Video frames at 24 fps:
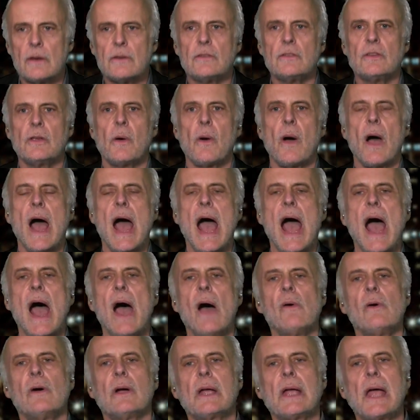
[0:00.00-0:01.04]
So
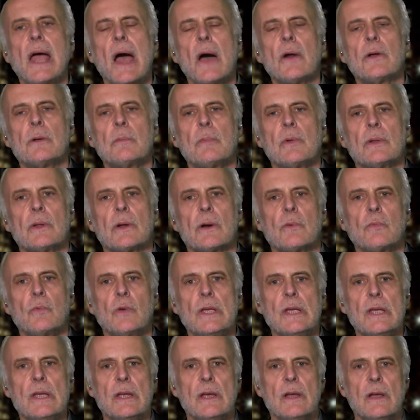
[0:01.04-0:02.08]
how accountable are
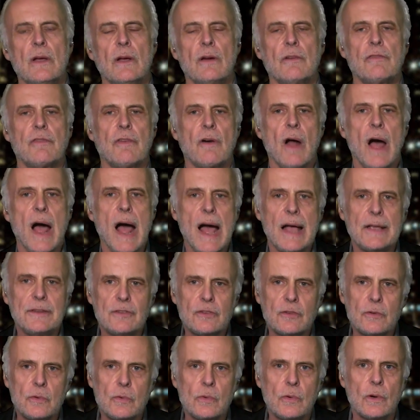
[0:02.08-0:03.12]
we for high
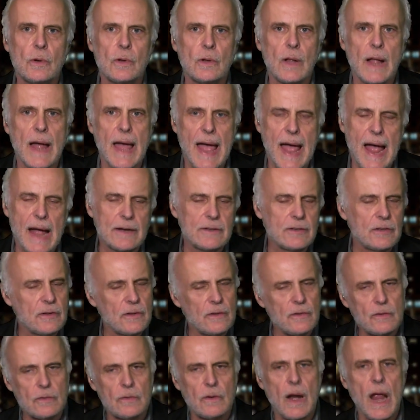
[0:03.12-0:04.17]
school
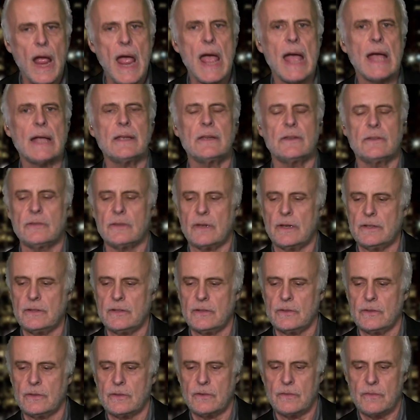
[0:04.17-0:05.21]
actions or
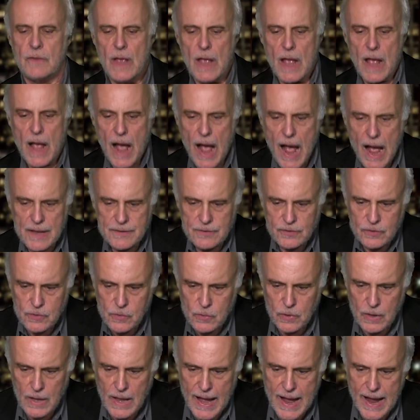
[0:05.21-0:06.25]
accusations of high
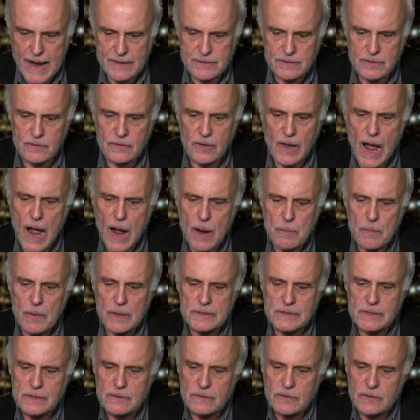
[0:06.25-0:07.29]
school actions? How
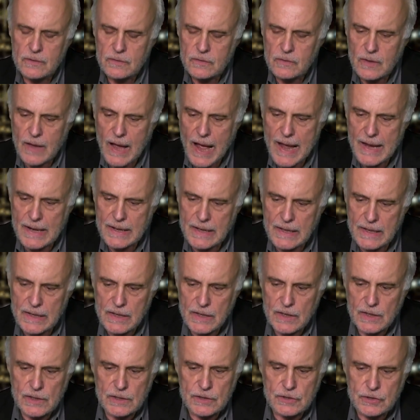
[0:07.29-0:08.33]
much in society
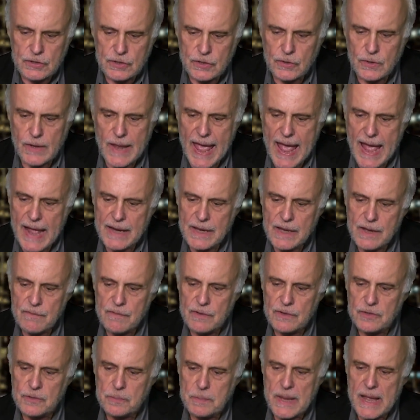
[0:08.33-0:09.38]
should any of
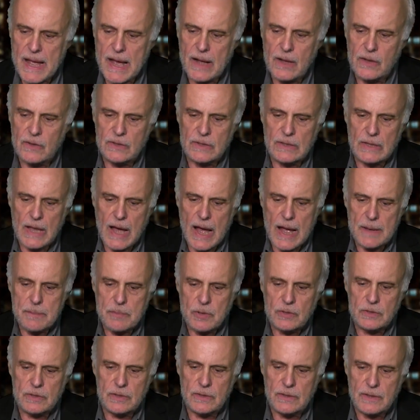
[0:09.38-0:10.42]
us be held
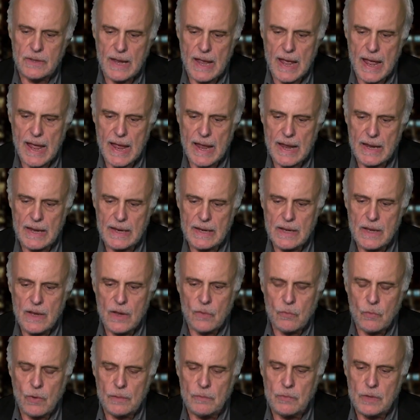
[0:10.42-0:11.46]
liable today
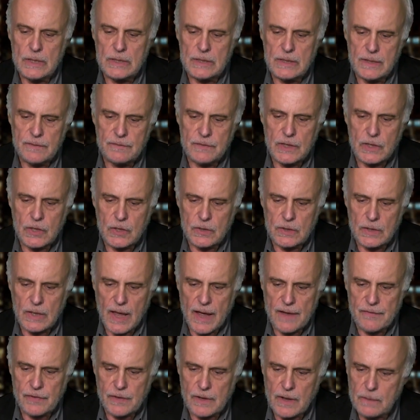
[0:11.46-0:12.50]
when we lived a good
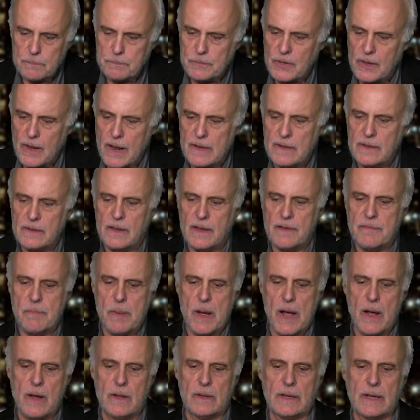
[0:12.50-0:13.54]
life and upstanding life
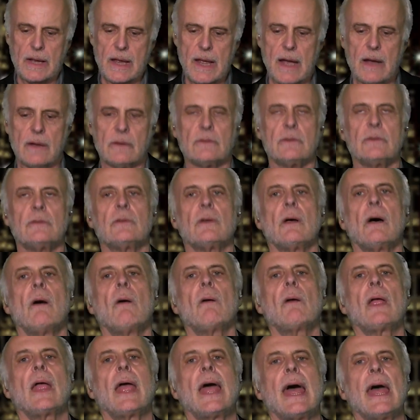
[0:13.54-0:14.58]
by all accounts?
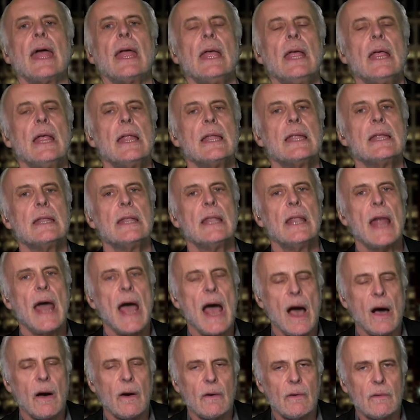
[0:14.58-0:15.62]
Okay,
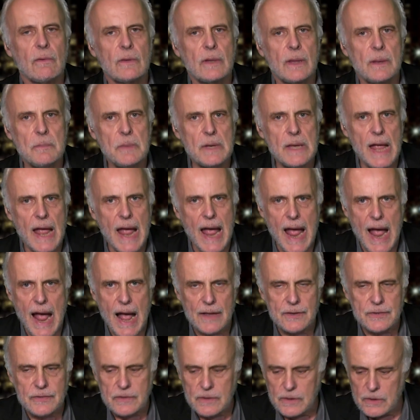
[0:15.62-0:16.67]
now let me
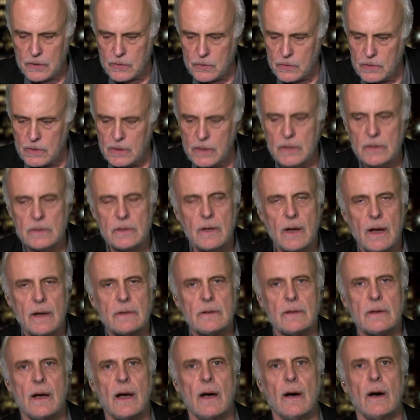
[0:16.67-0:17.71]
ask you to conduct
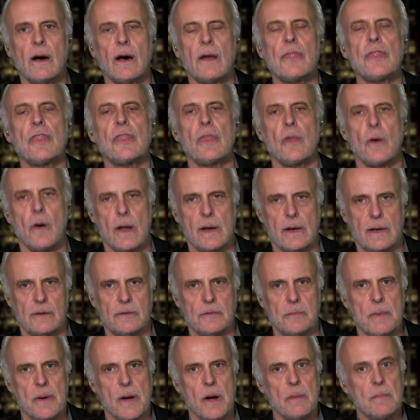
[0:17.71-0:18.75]
a thought
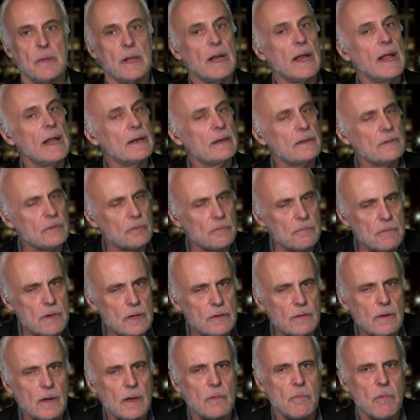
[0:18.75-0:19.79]
experiment, and it's a
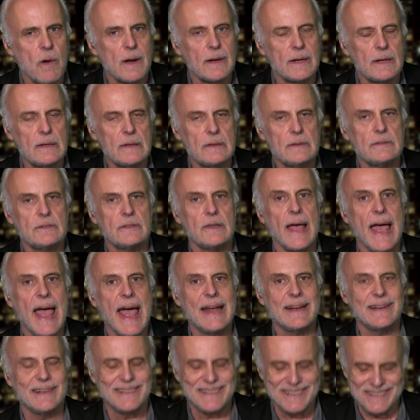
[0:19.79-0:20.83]
risky one, and it's
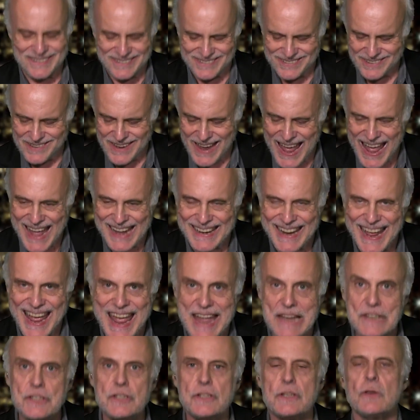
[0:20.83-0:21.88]
and it's an
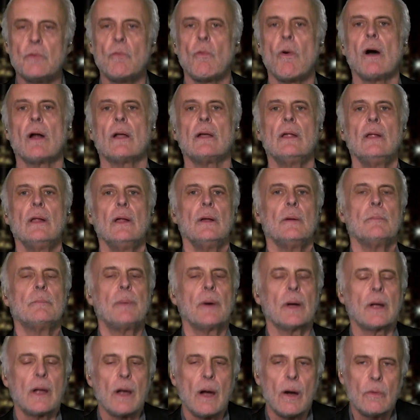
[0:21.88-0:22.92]
edgy one.
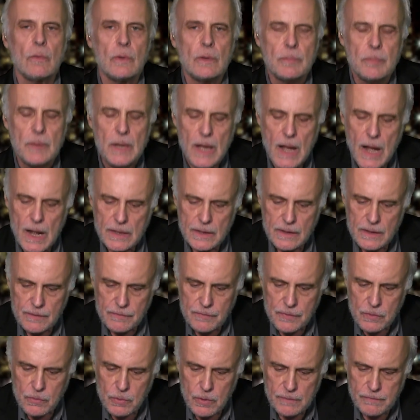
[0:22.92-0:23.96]
But go with me on it, if
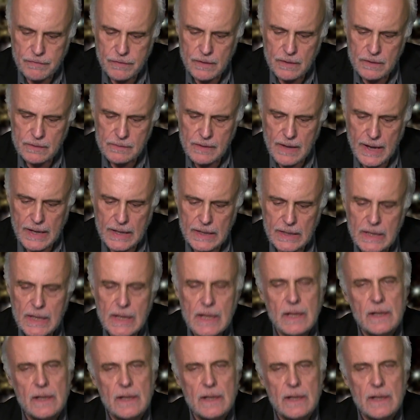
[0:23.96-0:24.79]
you would, for a second.